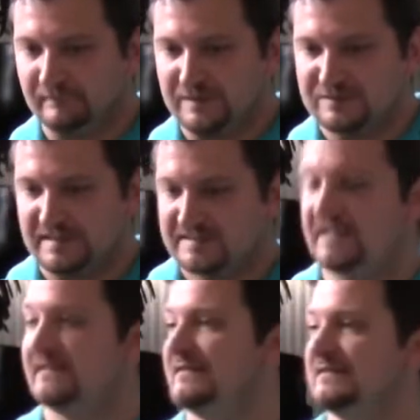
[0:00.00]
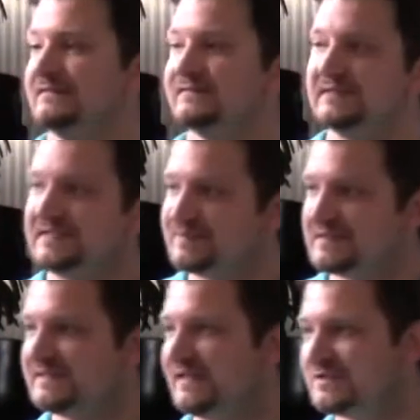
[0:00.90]
So yes, the idea of today's
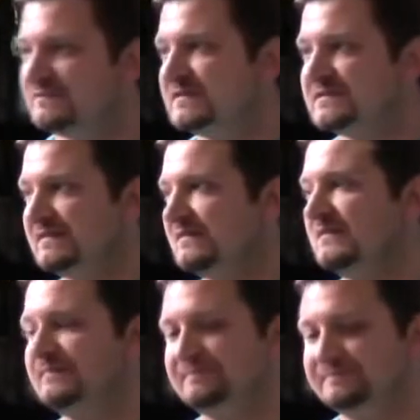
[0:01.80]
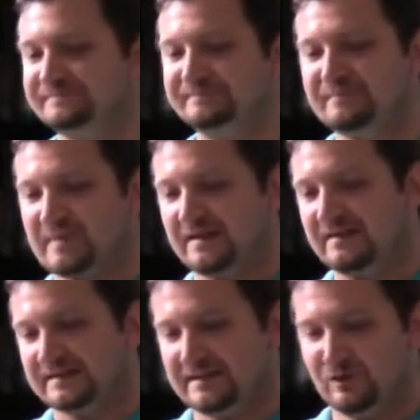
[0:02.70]
presentation was um,
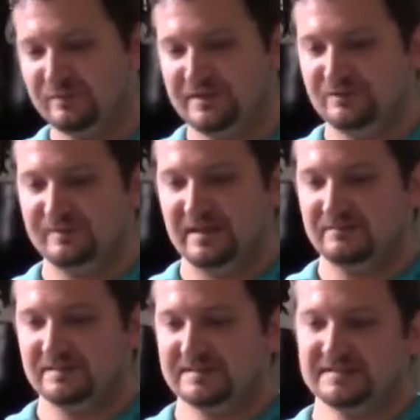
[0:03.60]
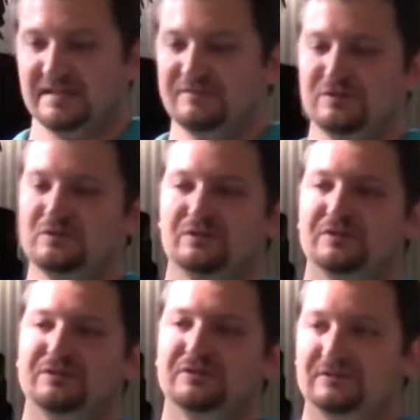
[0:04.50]
that I hope that you'll be able to save you or
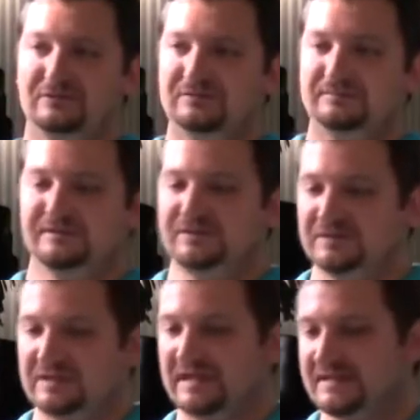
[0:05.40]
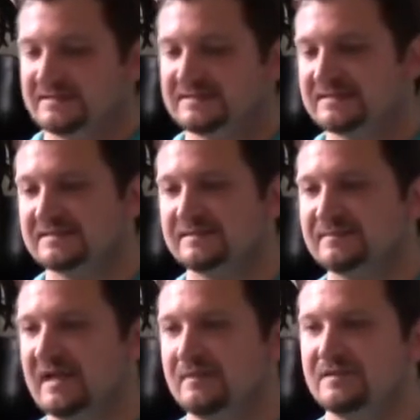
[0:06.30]
your you know clients some
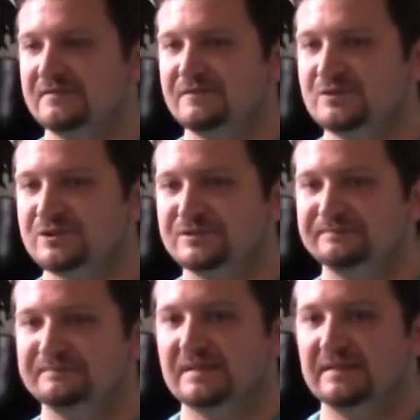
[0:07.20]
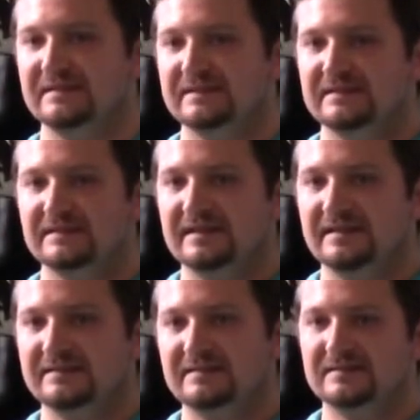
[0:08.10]
time in the future
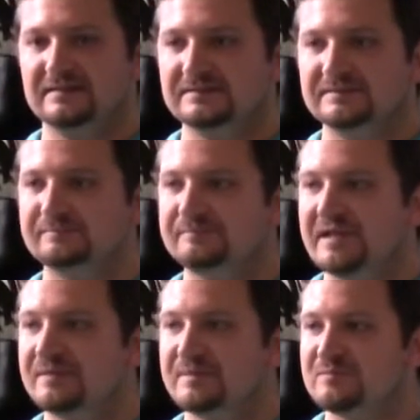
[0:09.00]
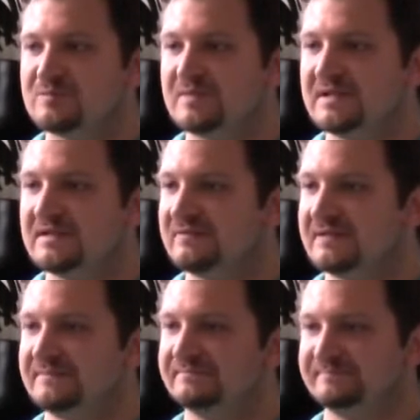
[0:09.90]
and uh, make a bit more money that way